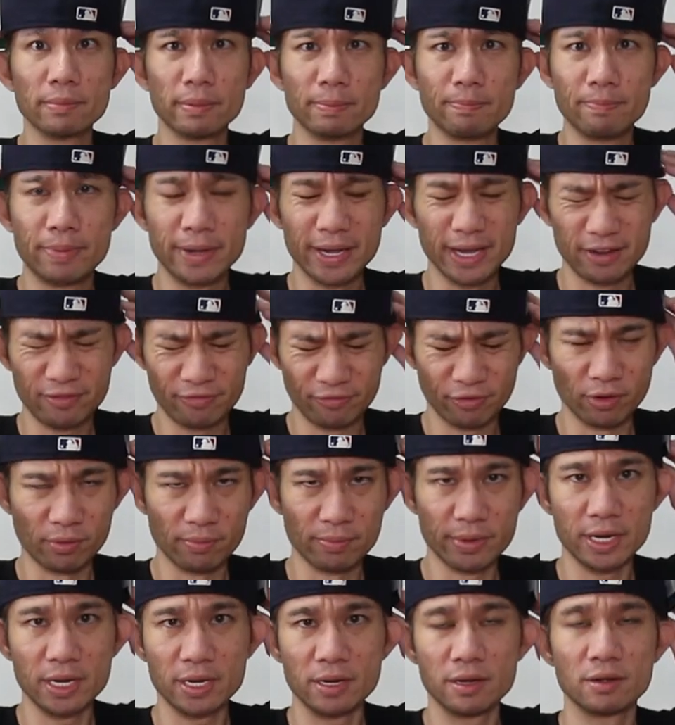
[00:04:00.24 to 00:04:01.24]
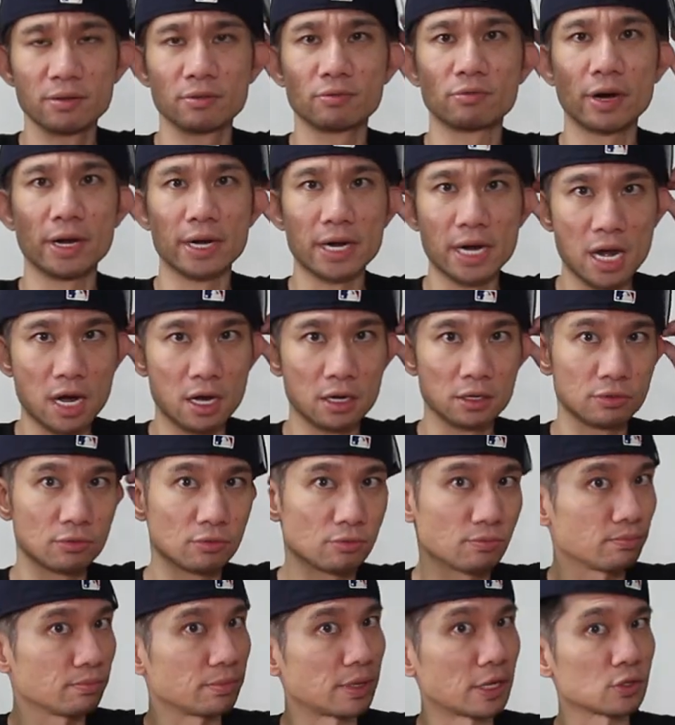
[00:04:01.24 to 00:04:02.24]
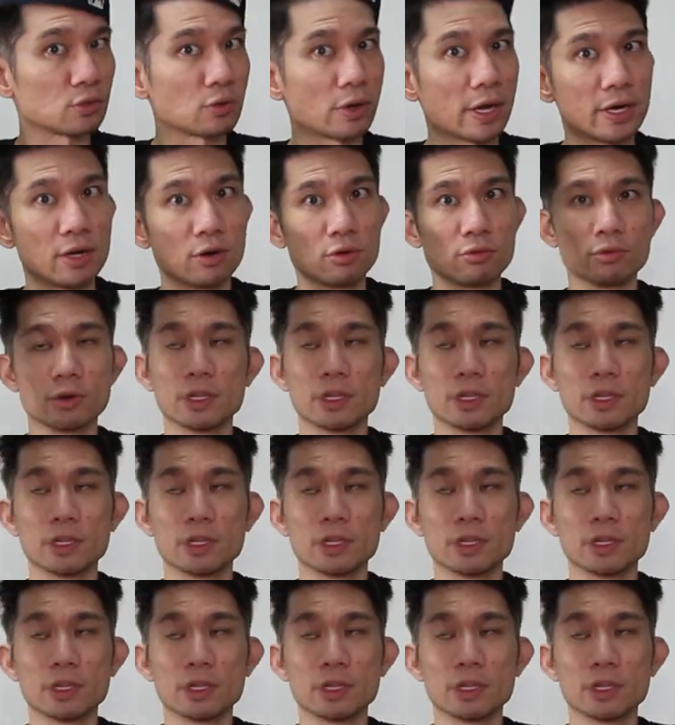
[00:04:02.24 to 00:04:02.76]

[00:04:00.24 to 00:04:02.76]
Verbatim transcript: bit big for me right now, that's why I don't